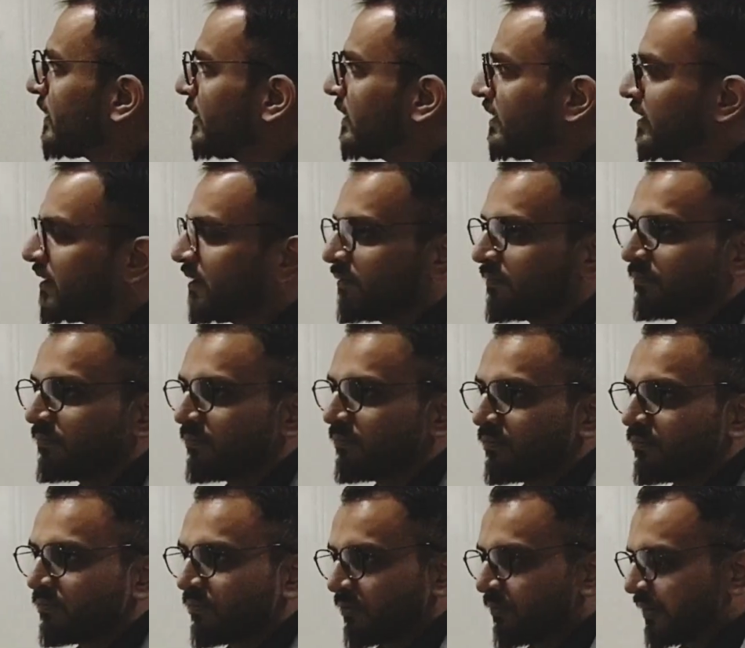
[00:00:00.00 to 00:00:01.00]

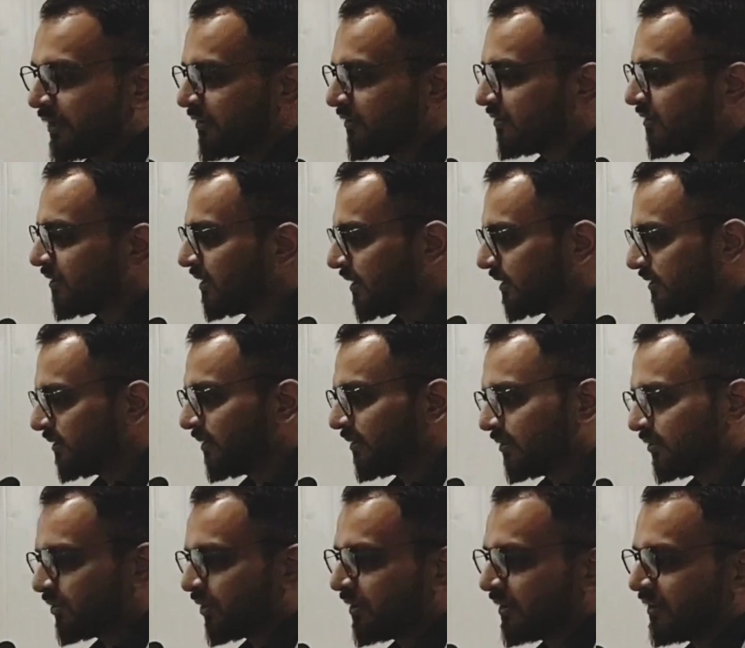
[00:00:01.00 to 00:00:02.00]
What is the
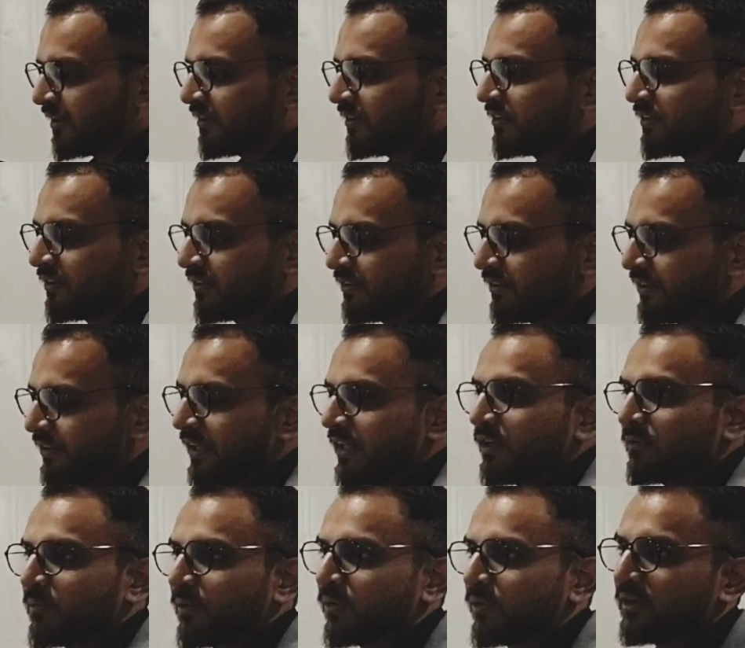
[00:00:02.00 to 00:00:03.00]
short detail
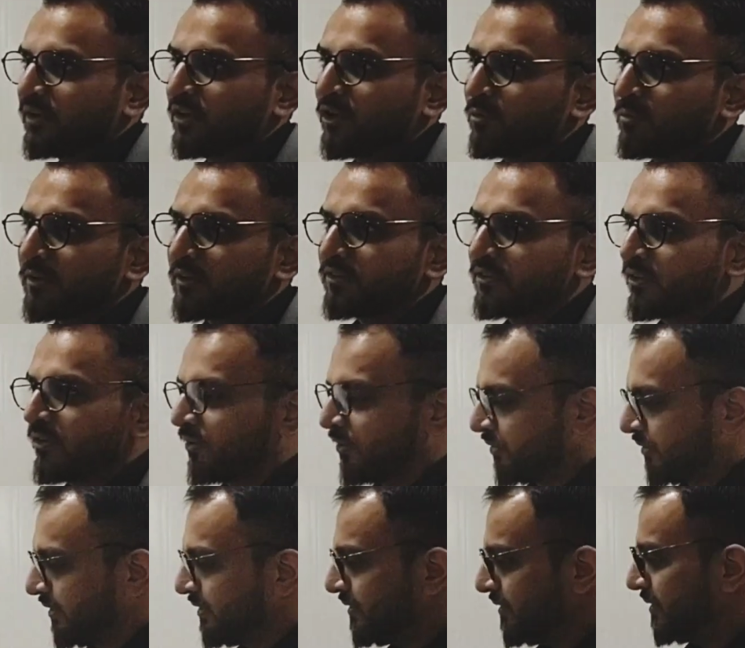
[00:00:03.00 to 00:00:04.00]
about tuberous
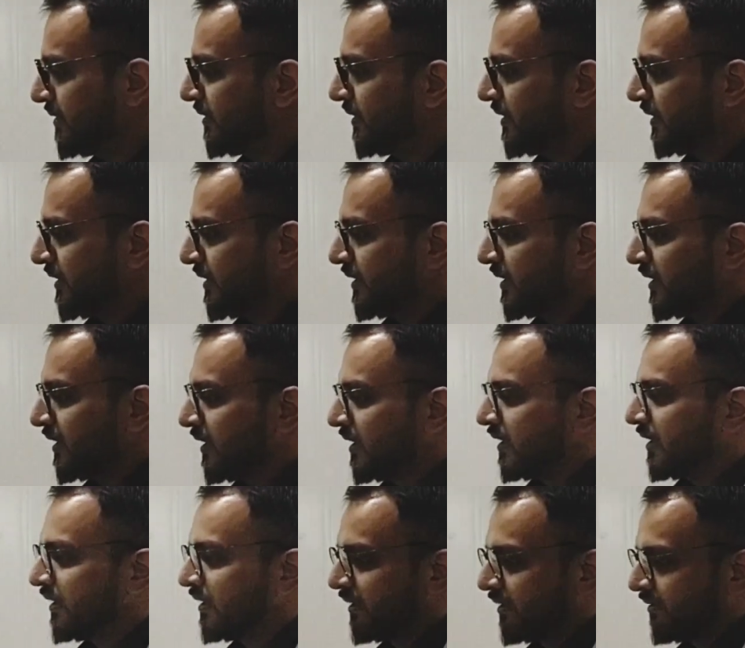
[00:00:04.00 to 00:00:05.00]
sclerosis?
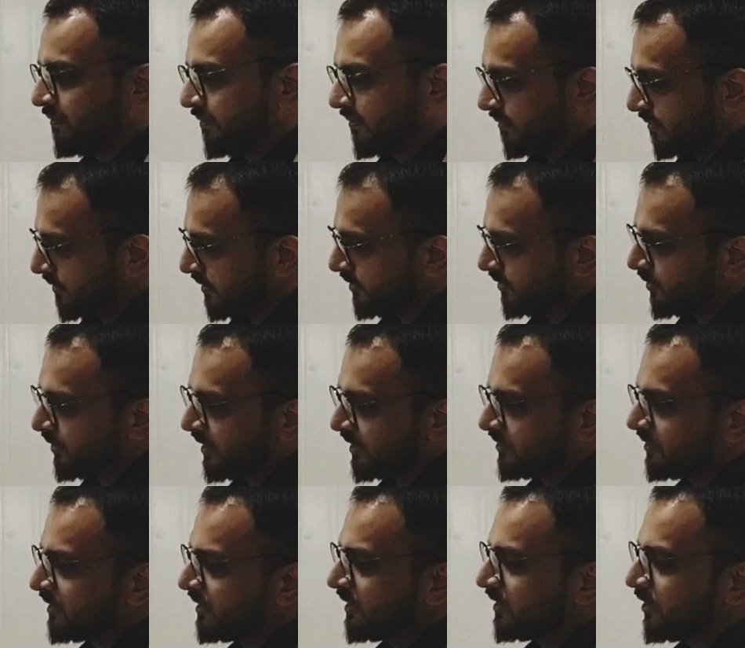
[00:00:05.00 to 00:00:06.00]

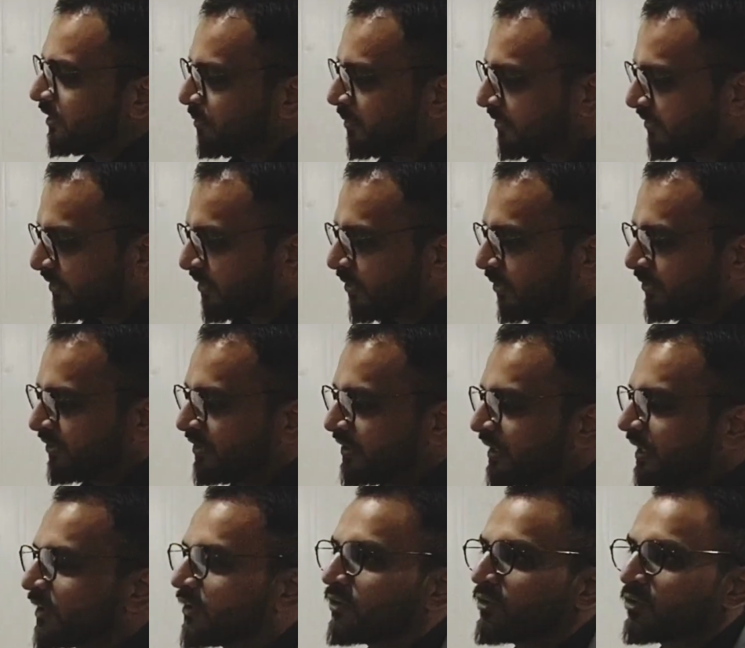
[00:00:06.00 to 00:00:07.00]
Introduction: tuberous sclerosis is
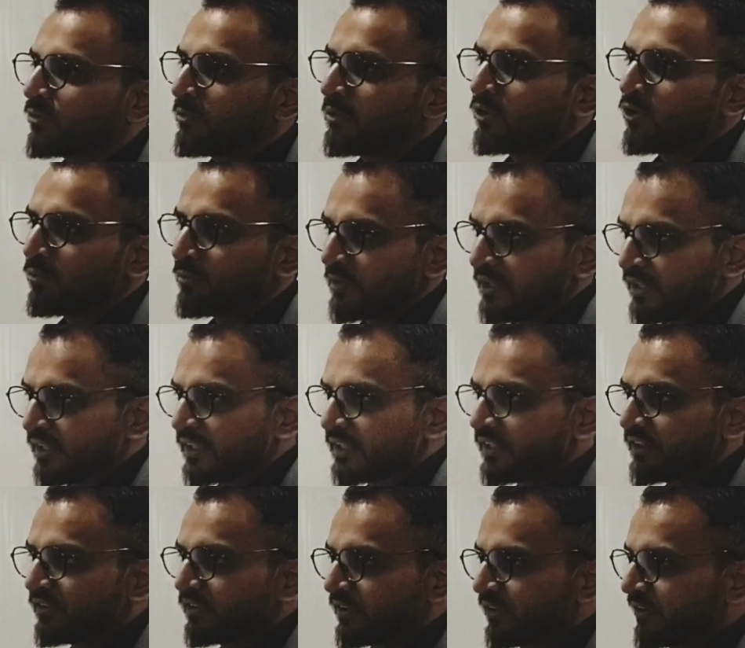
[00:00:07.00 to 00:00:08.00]
an autosomal dominant
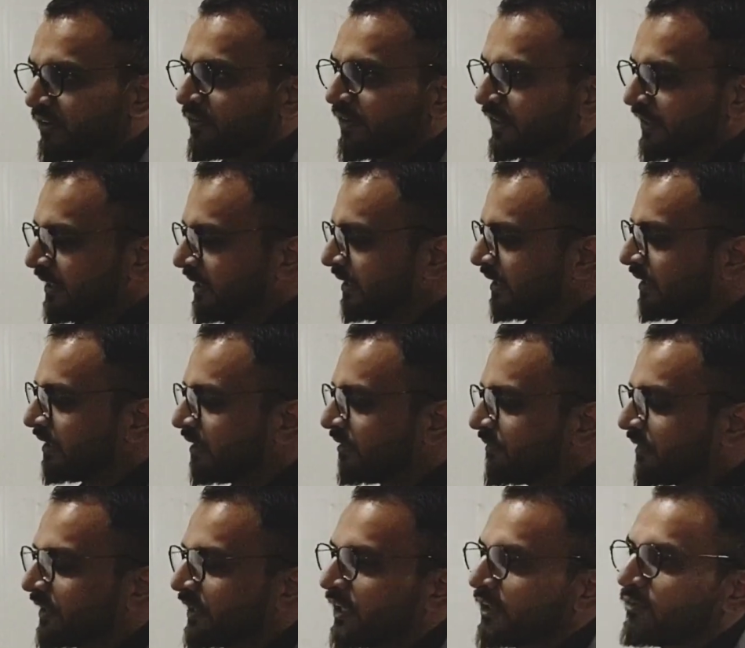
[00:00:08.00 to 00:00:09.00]
condition
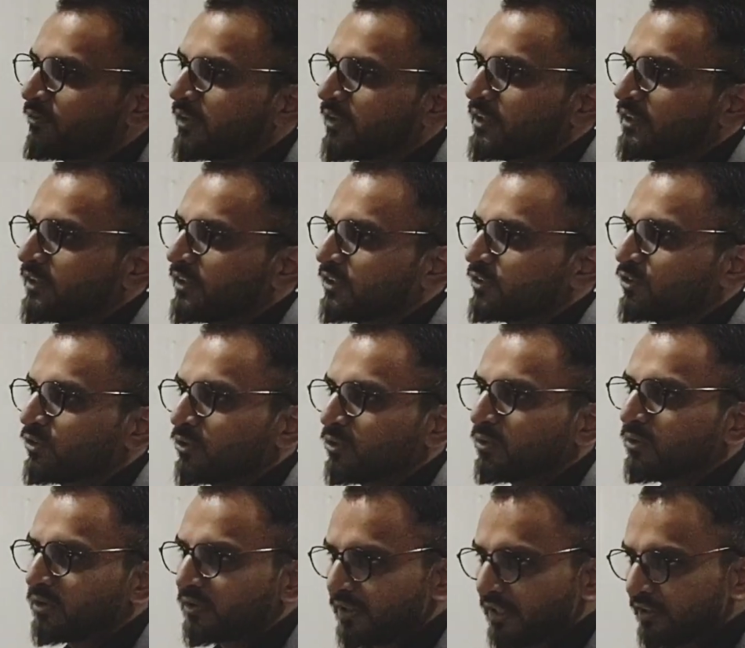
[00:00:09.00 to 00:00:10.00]
affecting 1 in
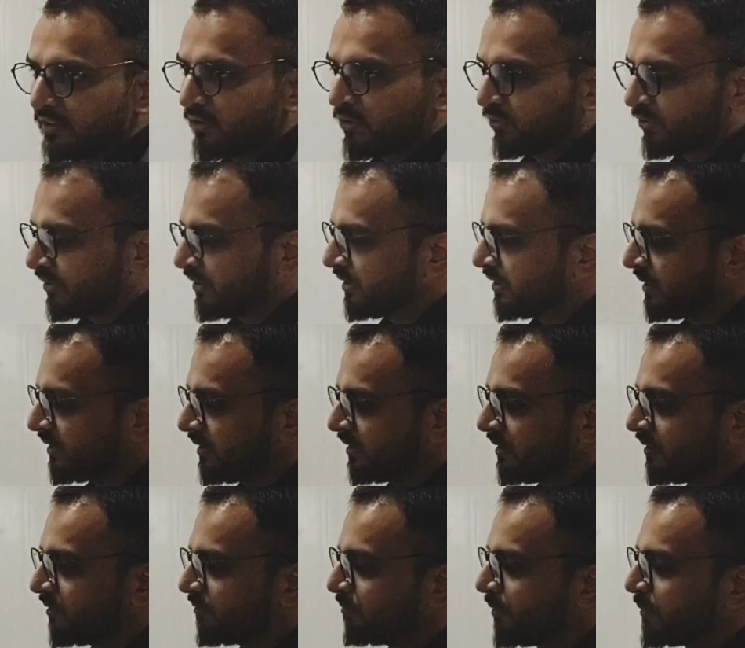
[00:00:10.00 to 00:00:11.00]
ratio 10,000
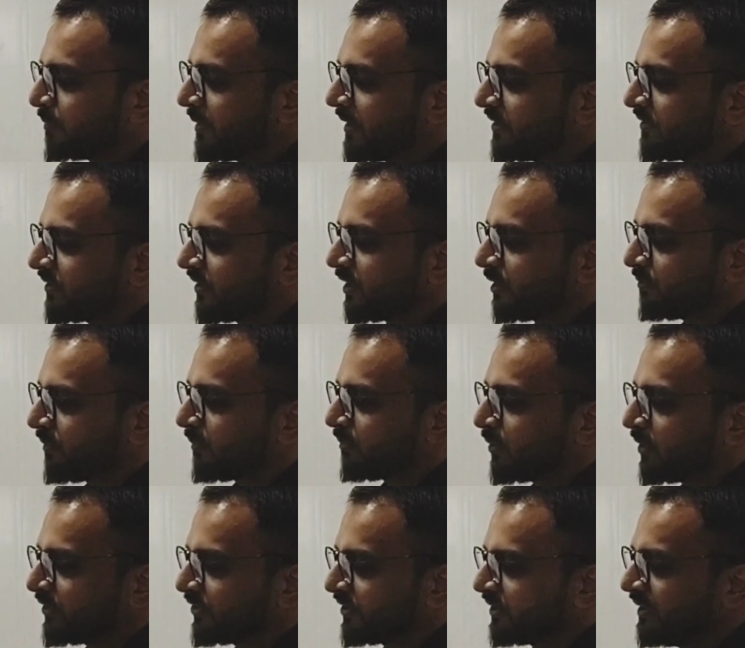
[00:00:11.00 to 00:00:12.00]
people in general
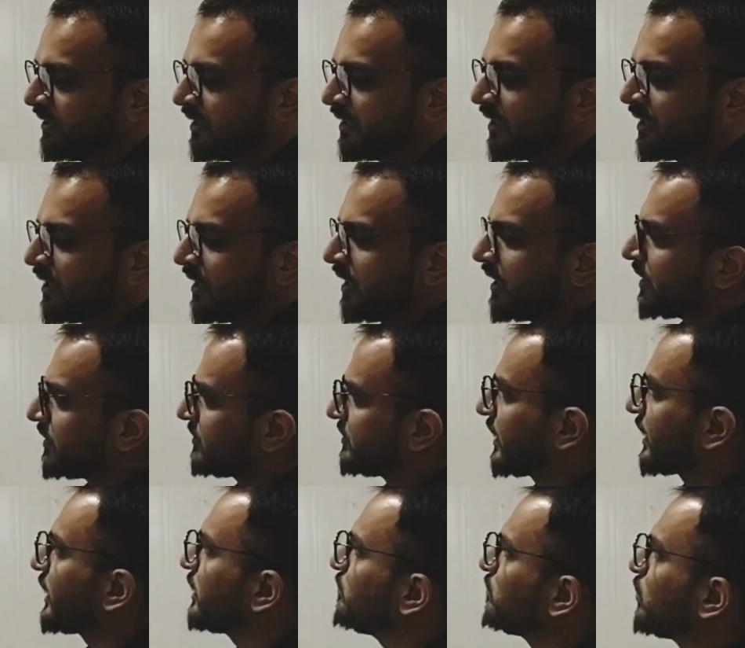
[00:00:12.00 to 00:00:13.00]
population.
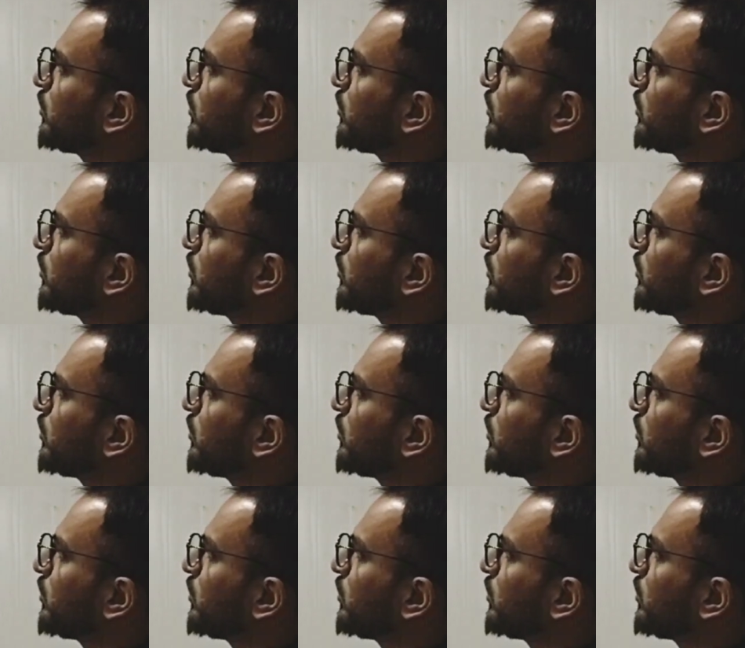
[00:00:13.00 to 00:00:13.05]
Second